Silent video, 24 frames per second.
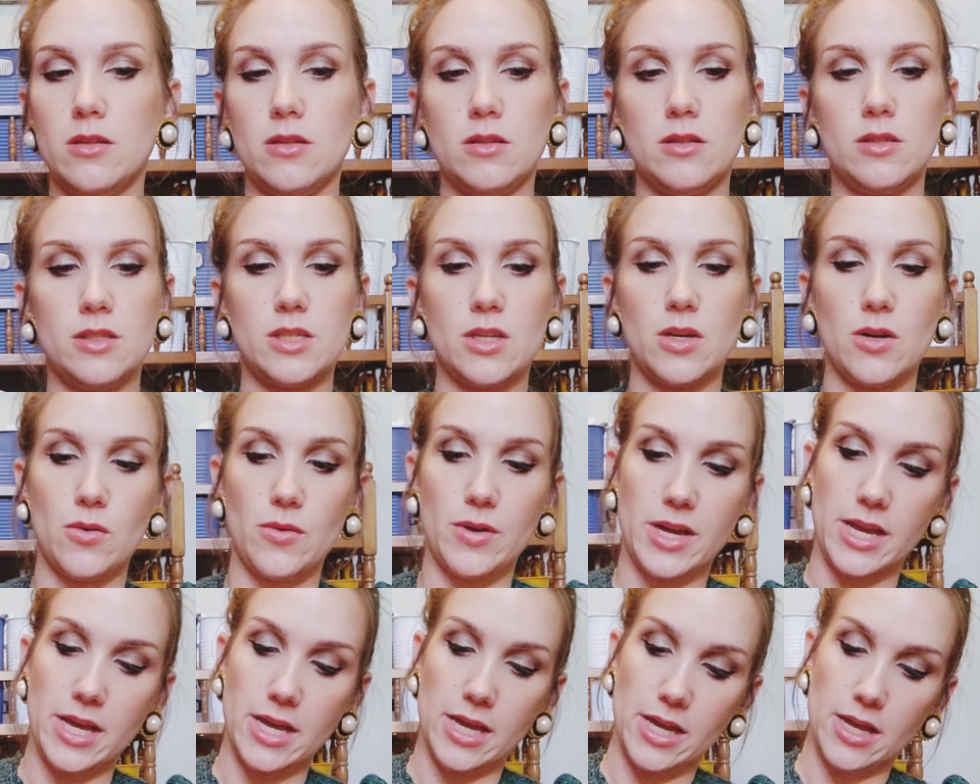So
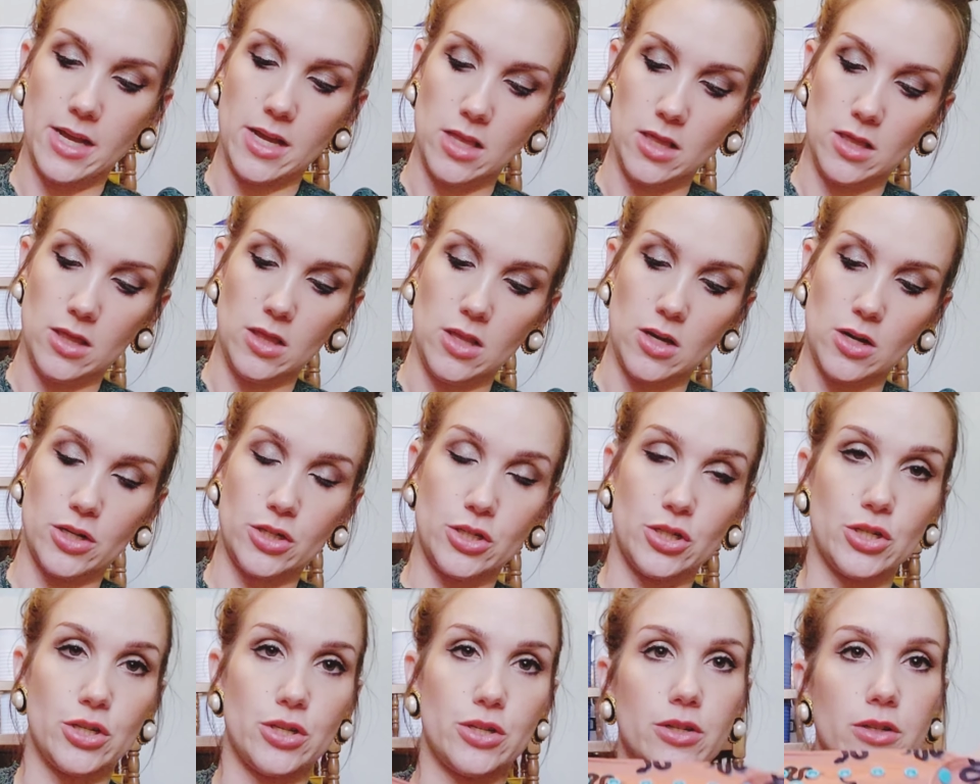a
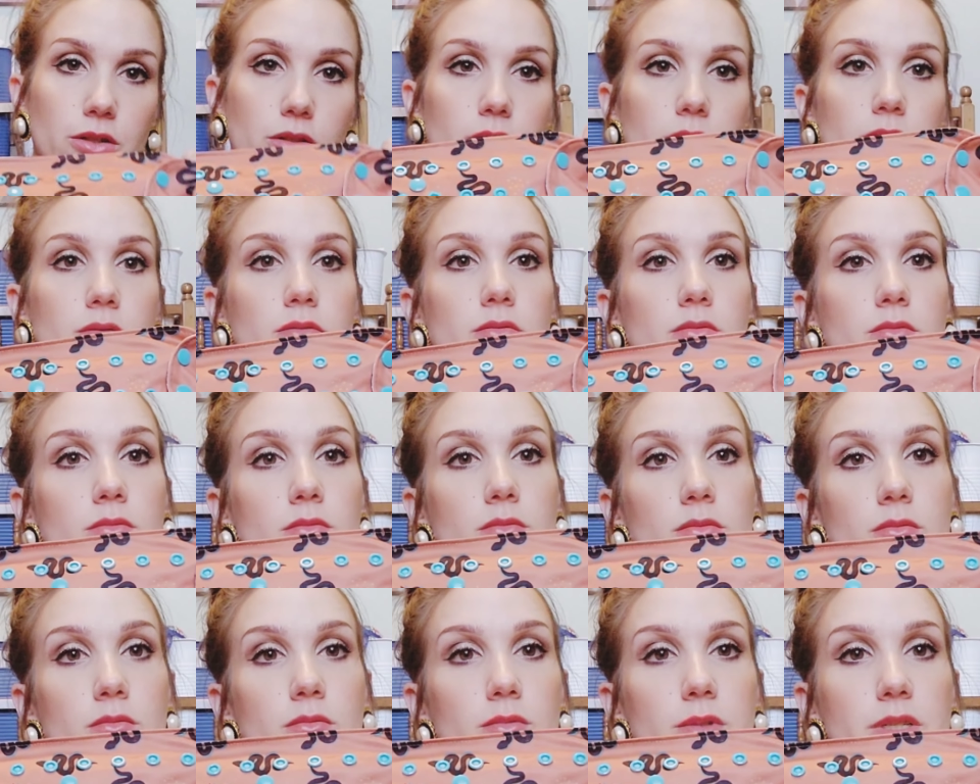larger
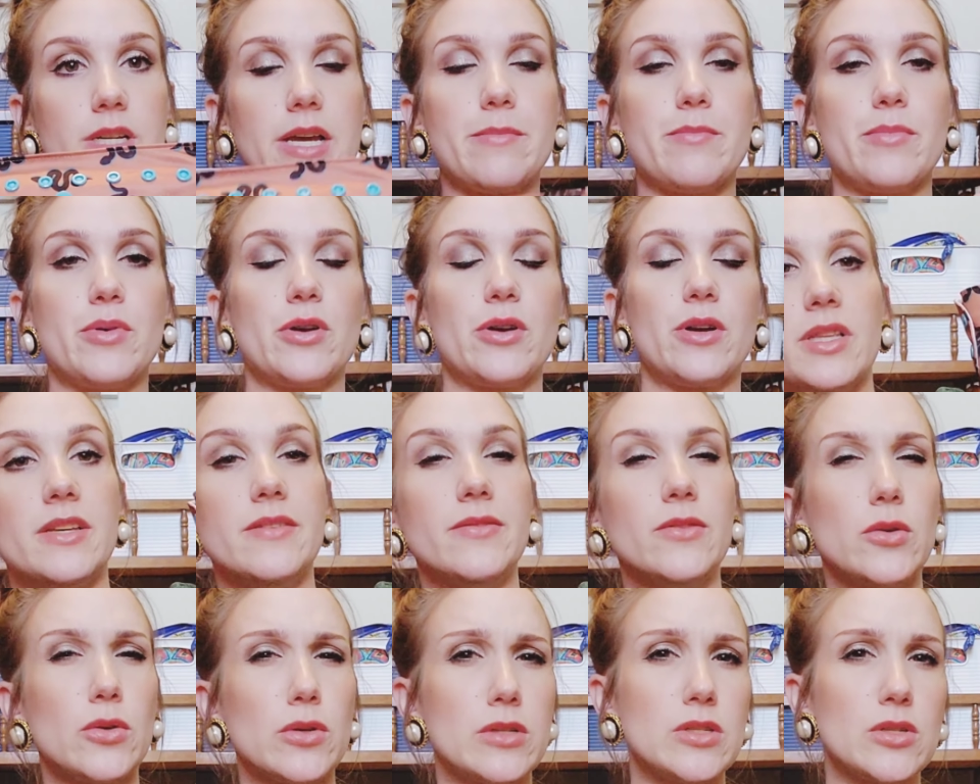diaper. I
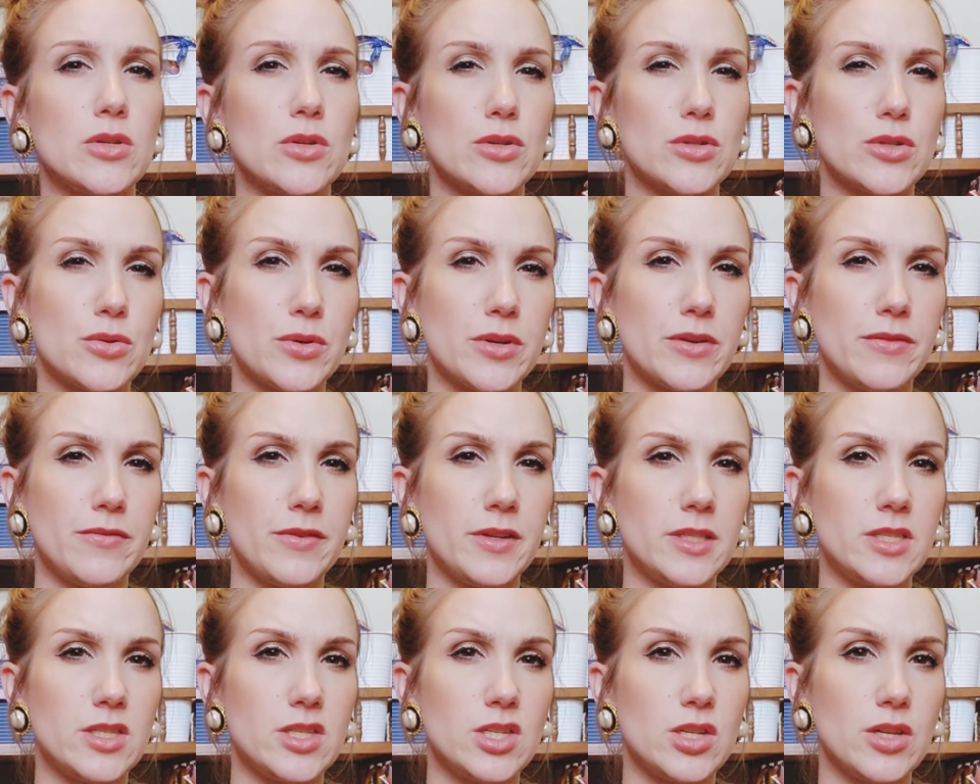believe Nora's Nursery
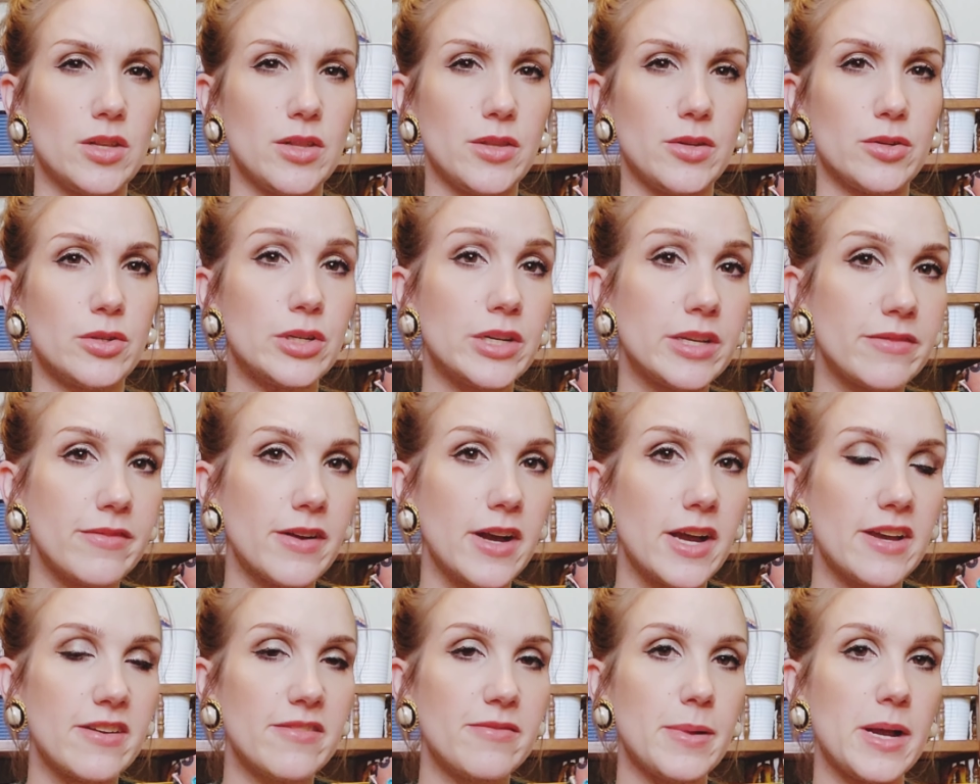fits to
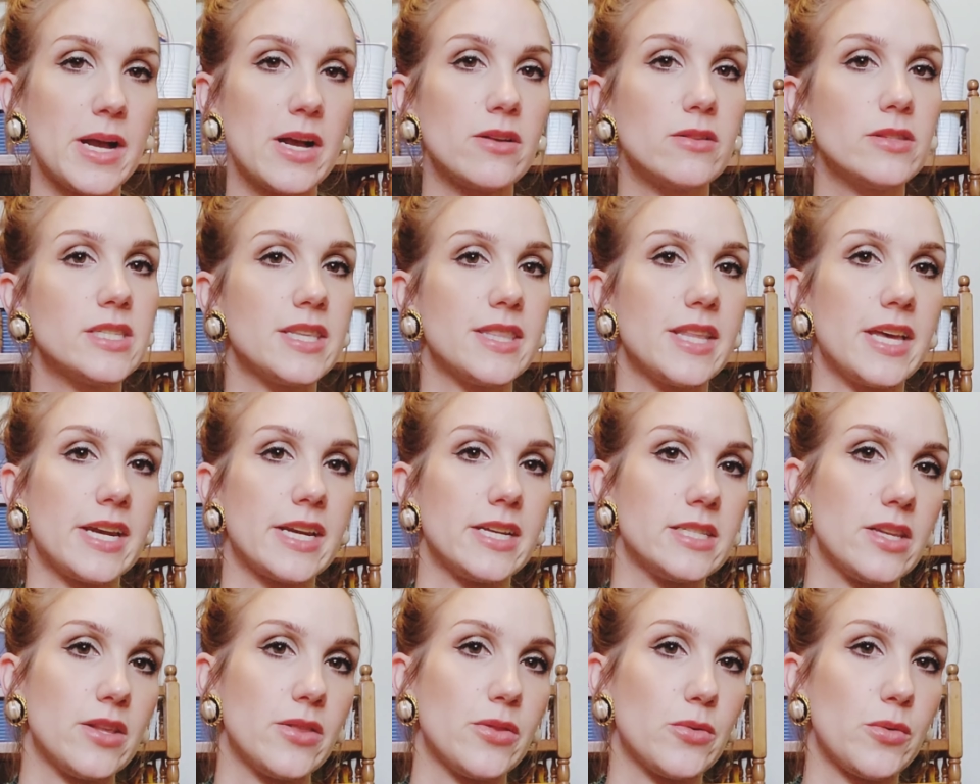35 pounds, and that
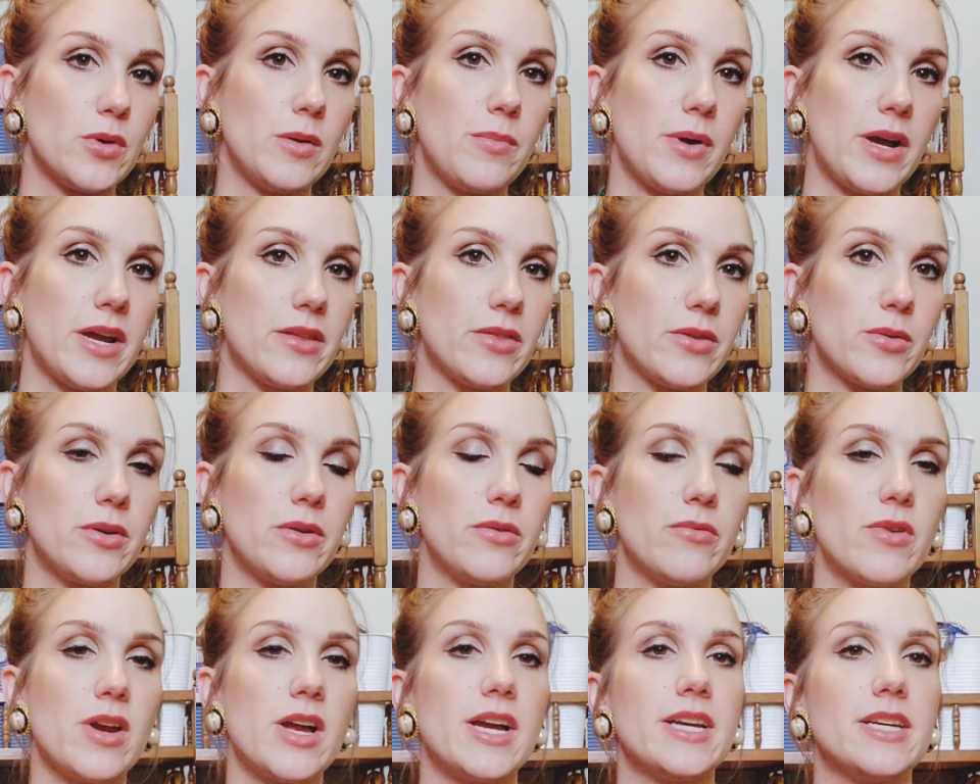has a 3x3
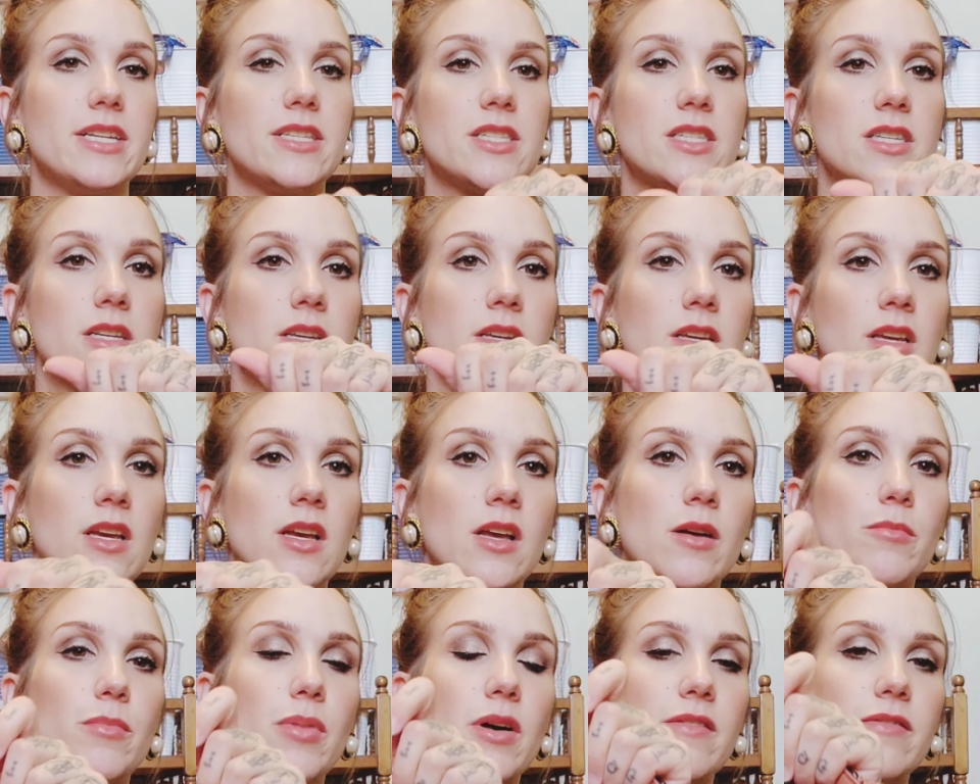rise.
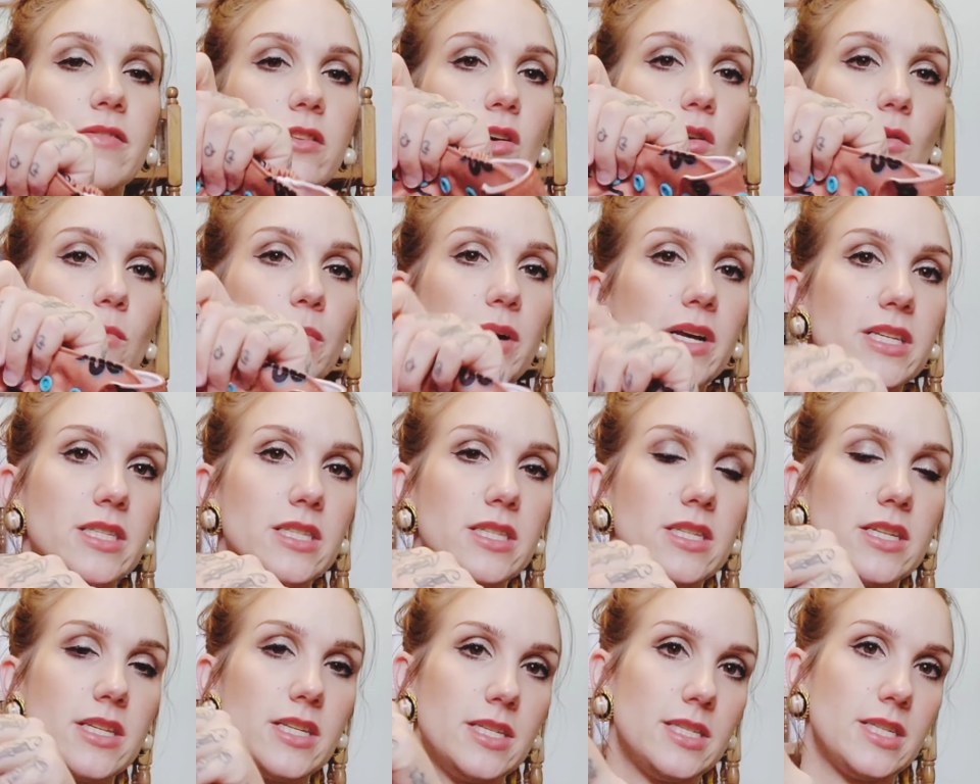Buffalo
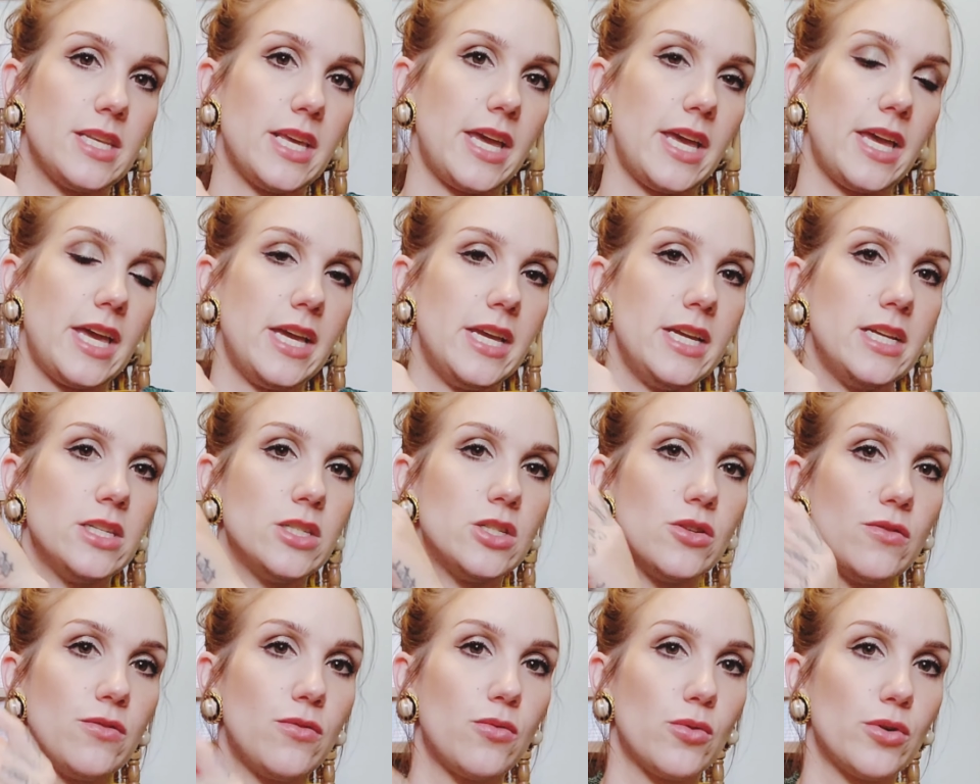Butts is 8
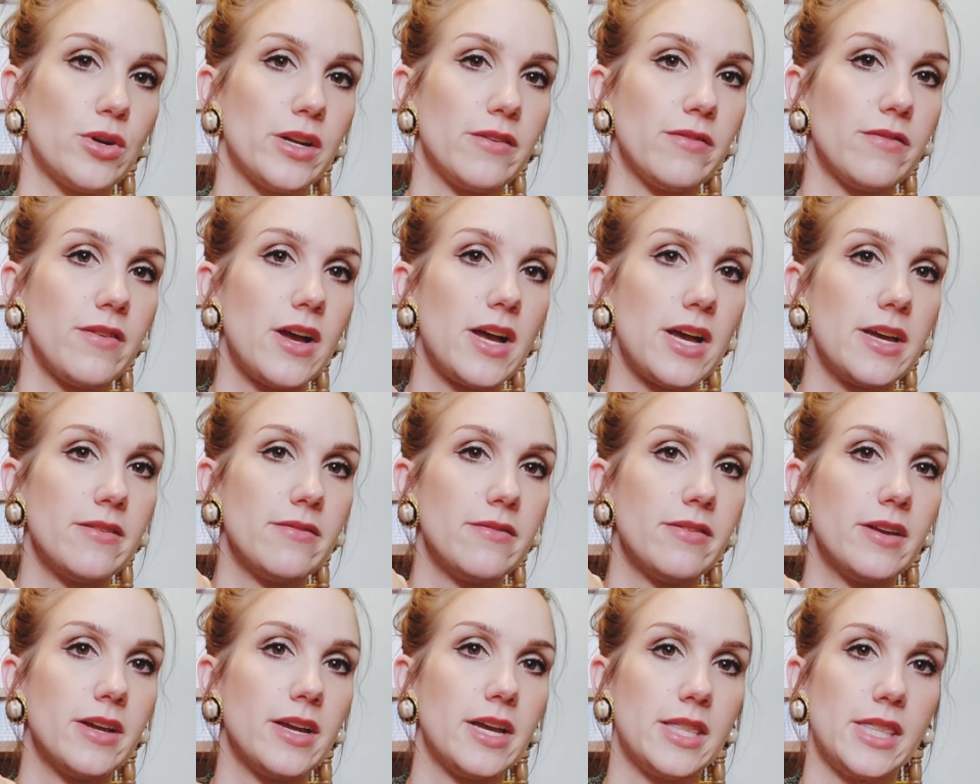to 45,
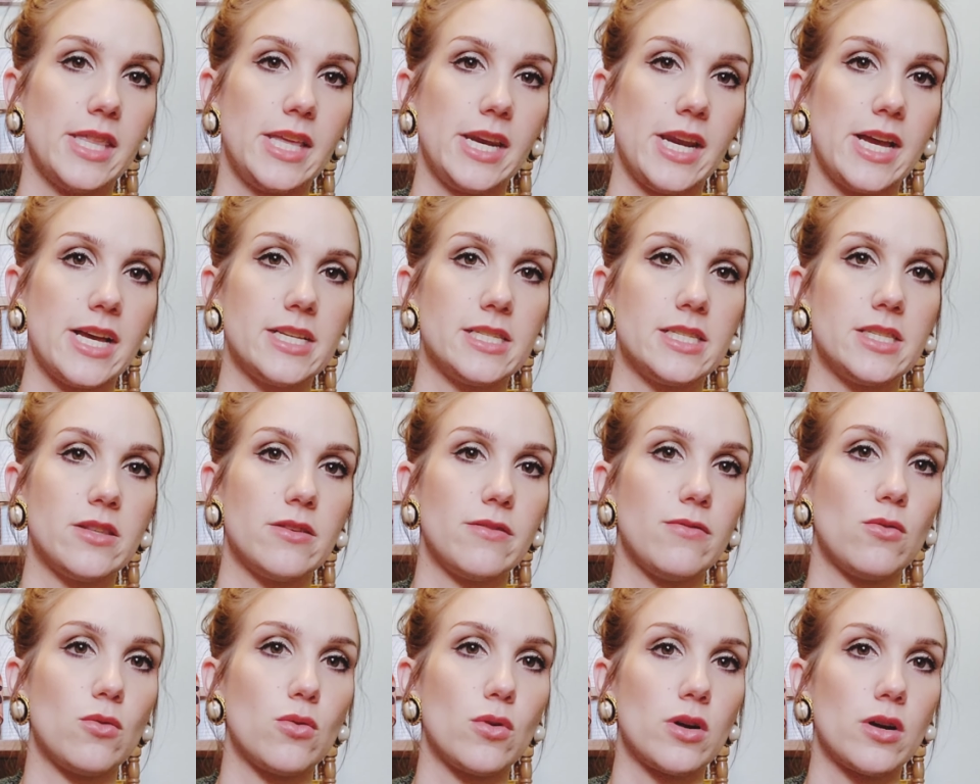and that has the
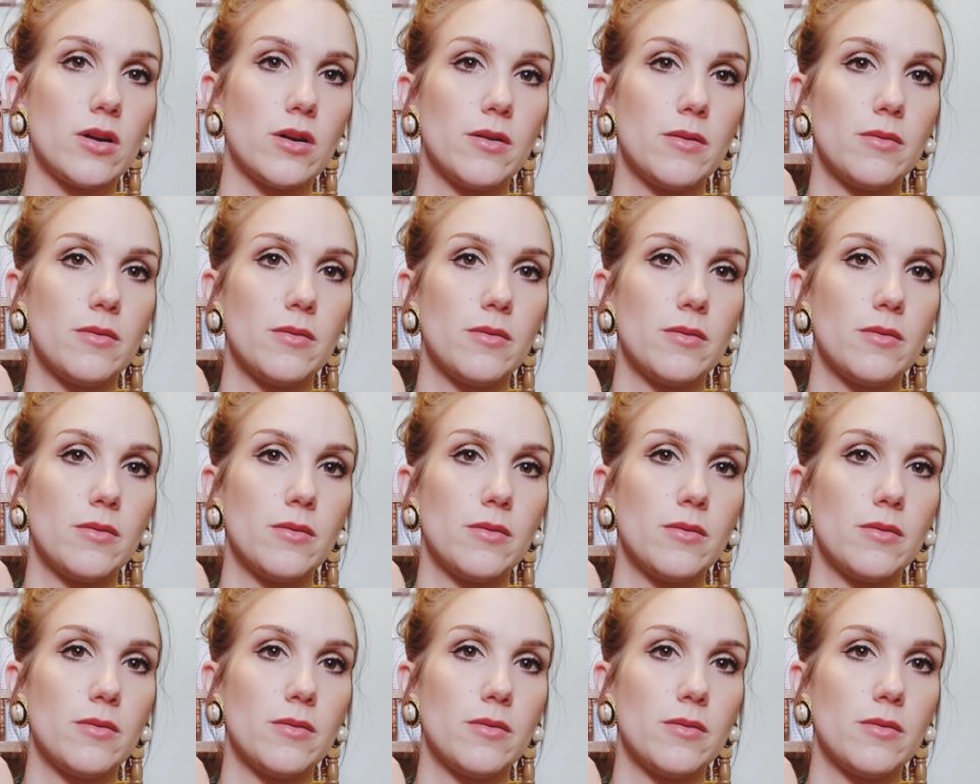4x3